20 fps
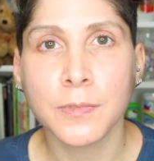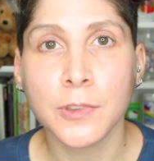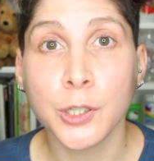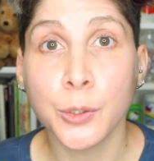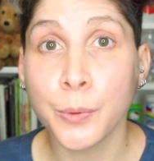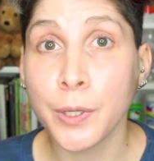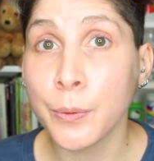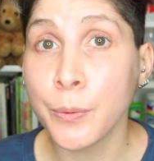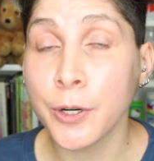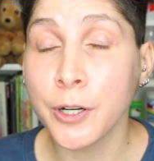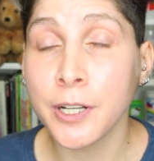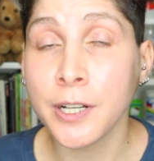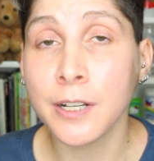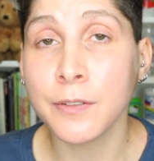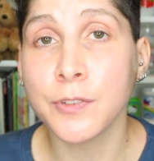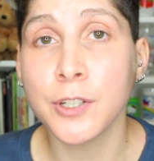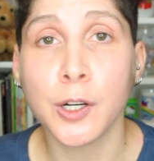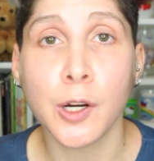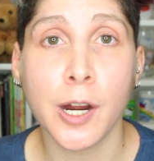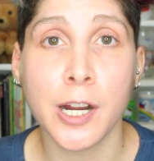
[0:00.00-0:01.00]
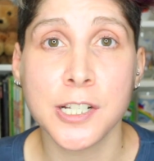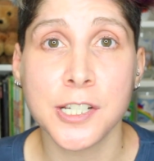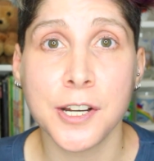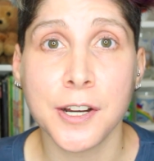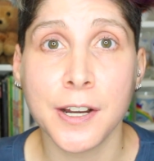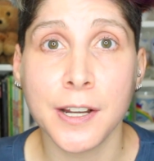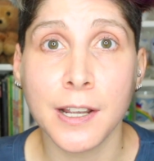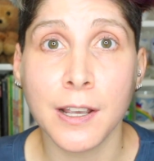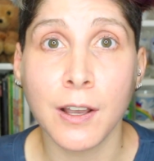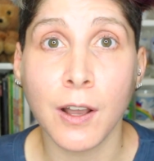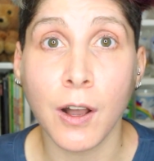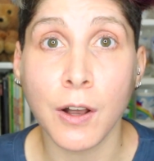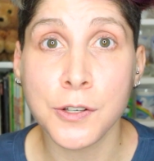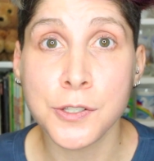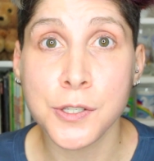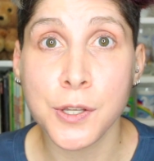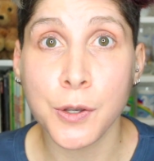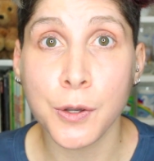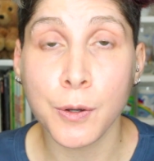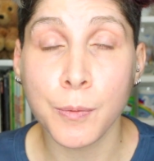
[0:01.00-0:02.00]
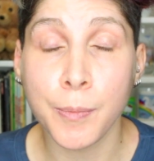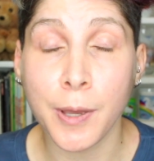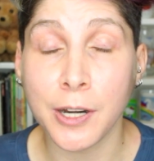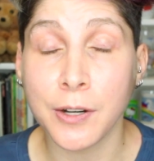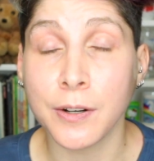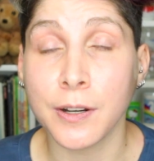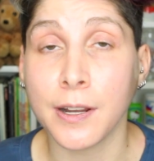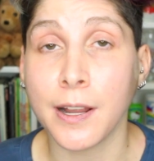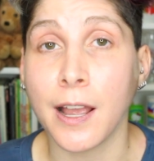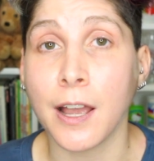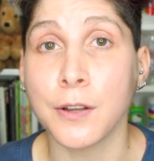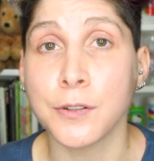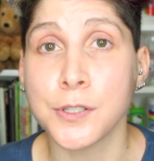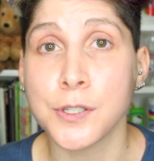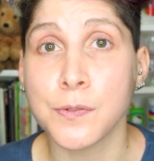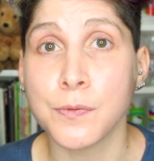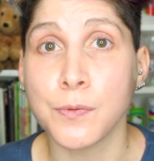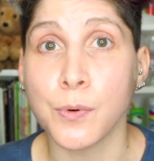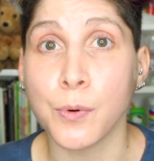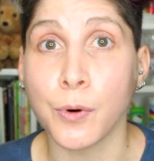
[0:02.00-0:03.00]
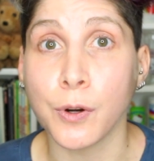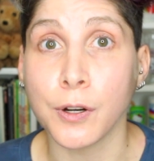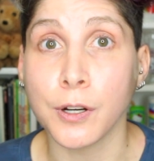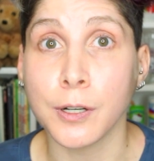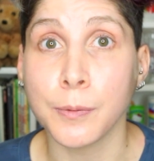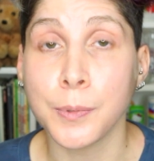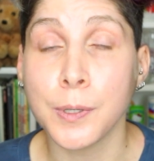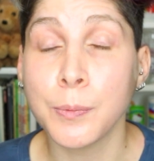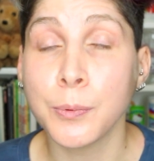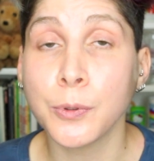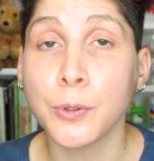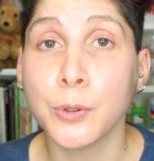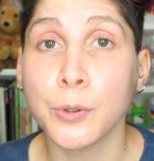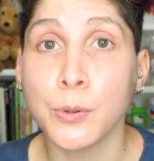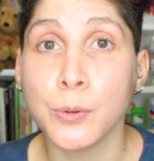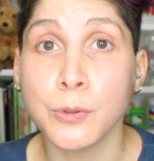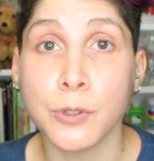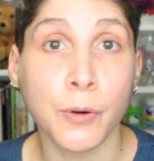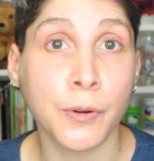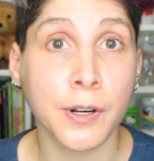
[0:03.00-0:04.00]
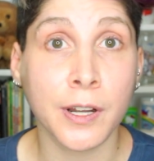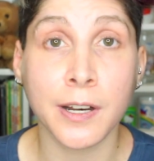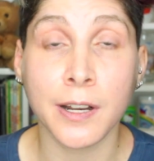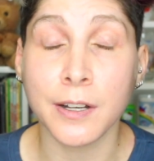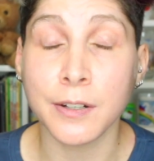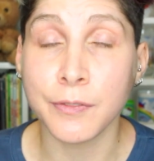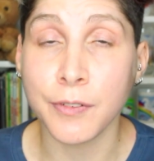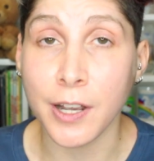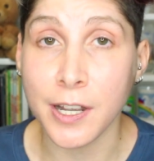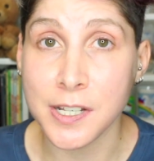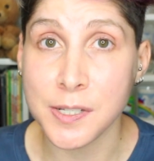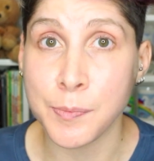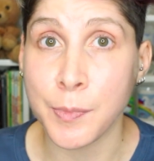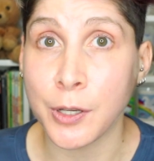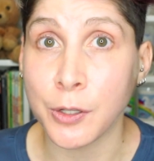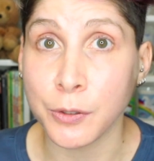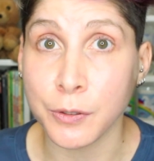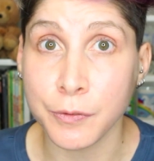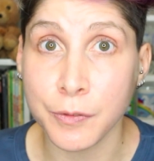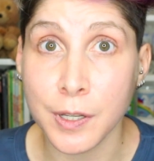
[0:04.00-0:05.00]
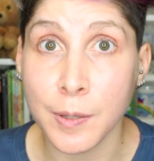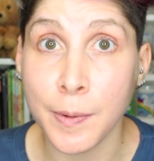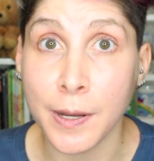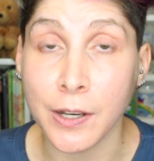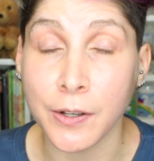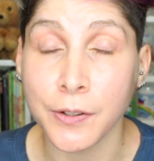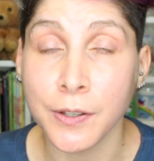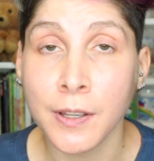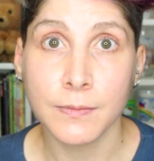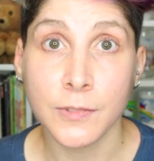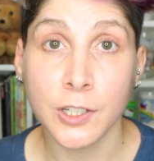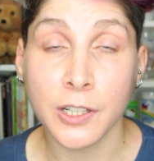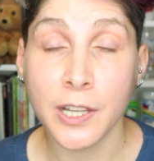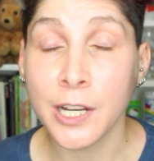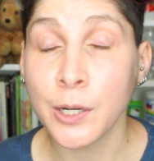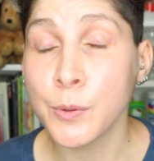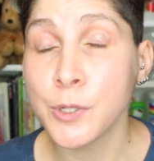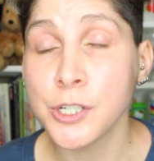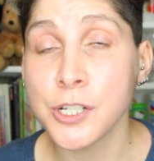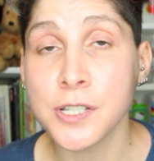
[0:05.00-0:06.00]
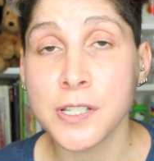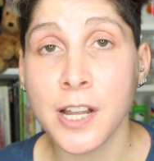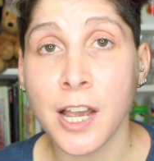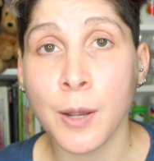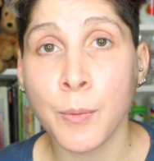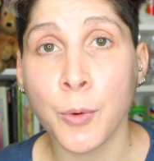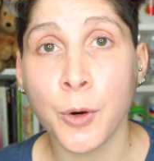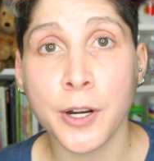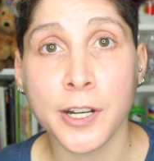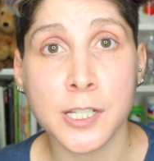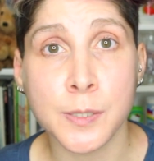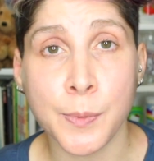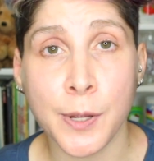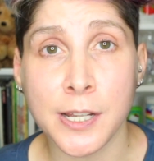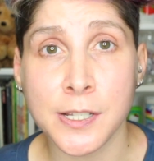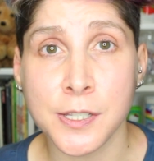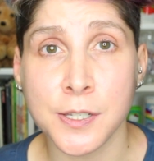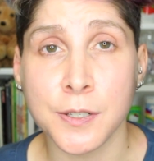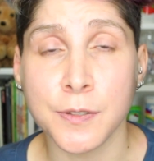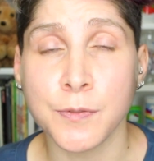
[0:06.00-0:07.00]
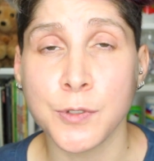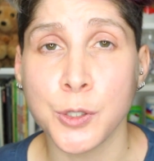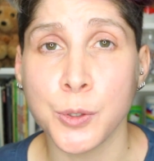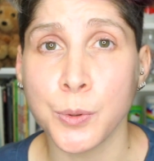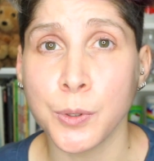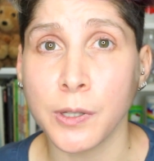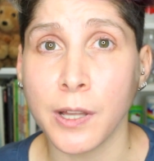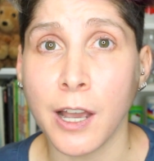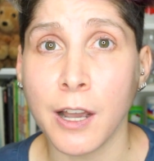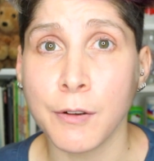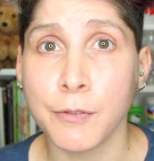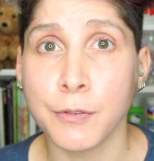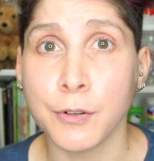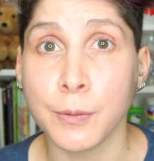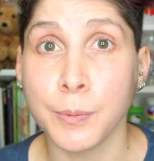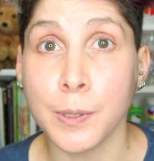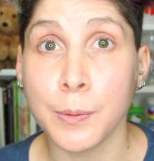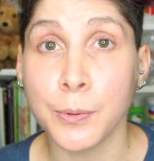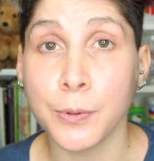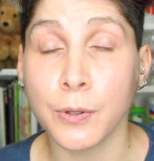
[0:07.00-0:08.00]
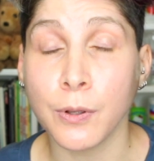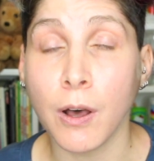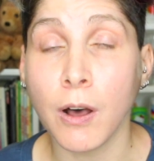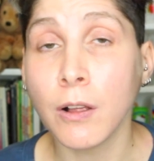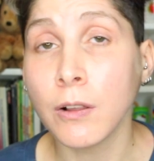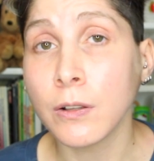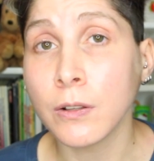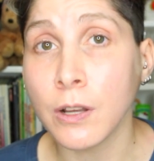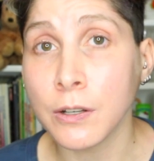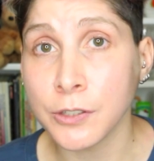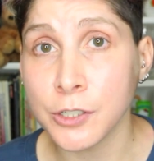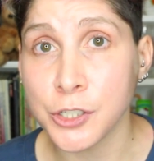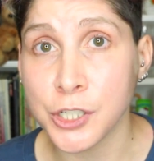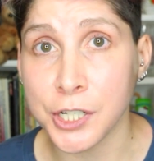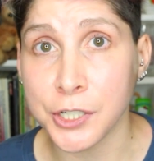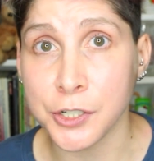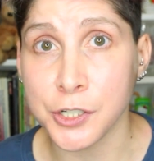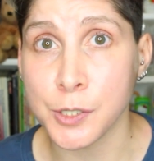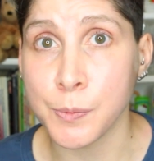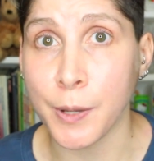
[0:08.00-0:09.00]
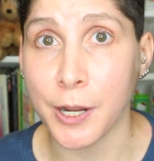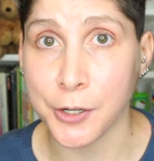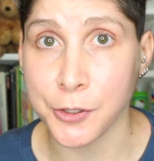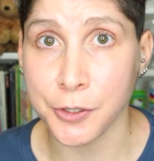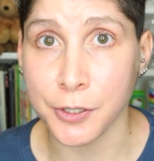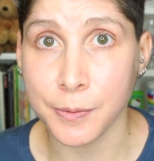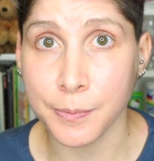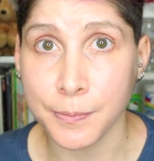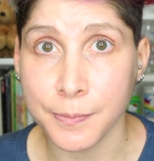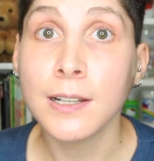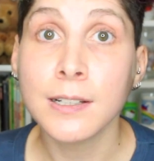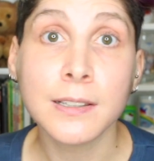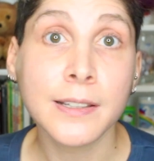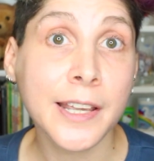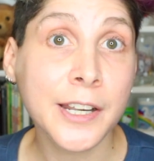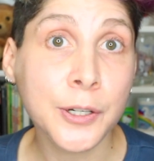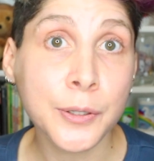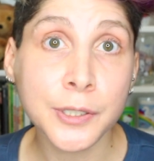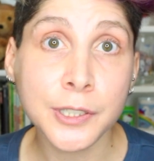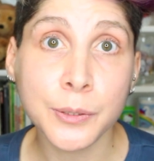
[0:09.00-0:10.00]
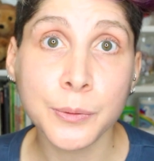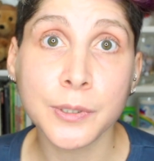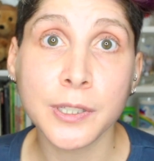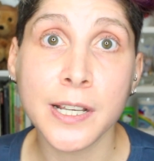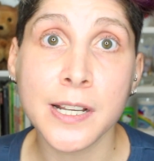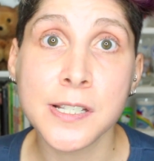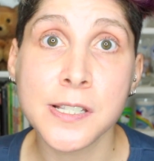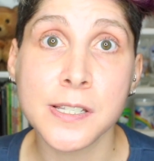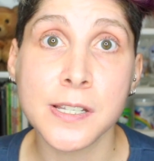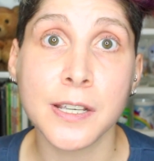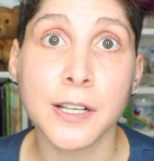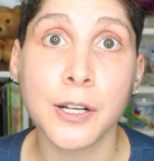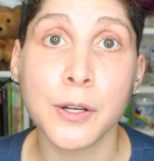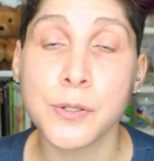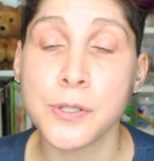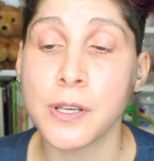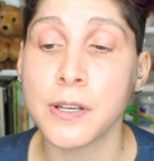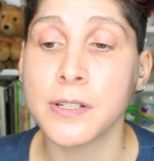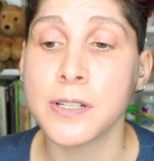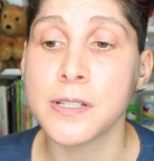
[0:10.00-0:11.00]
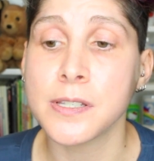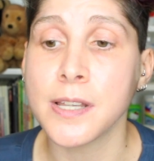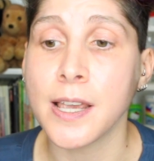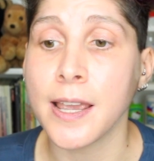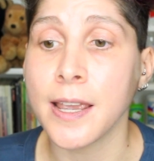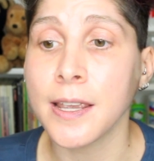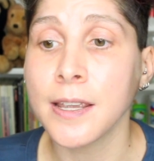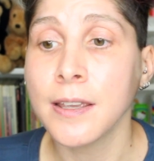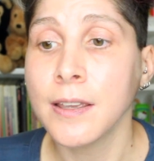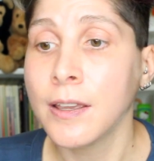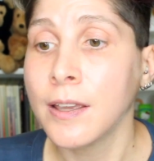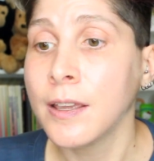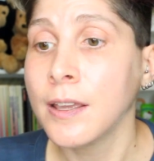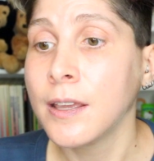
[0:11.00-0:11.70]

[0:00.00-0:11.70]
The rewording of the criteria also better accounts for people who don't identify as male or female. The language is now more expansive to allow for people all along the gender spectrum. Later in the release, it goes on to say,